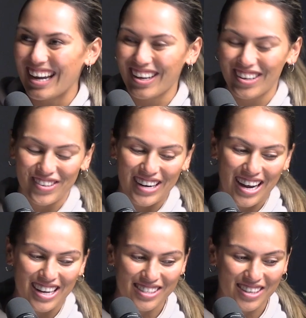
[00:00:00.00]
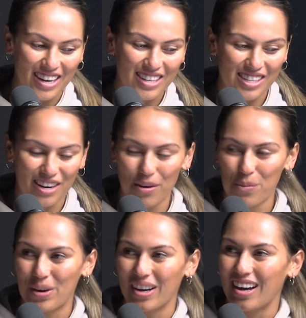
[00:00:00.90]
Yeah, got to yeah. her outside, set up
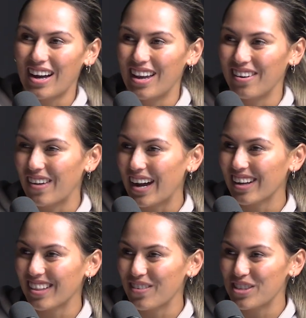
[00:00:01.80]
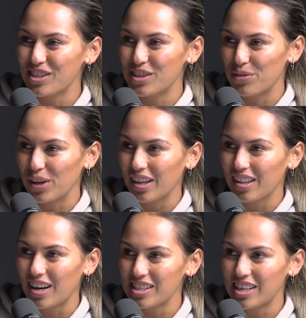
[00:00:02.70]
her winger, and yeah. like that was just a
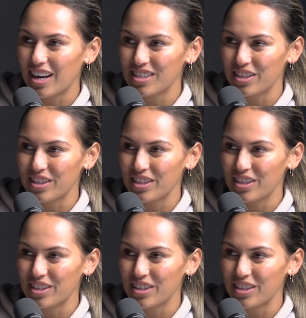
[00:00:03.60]
really classy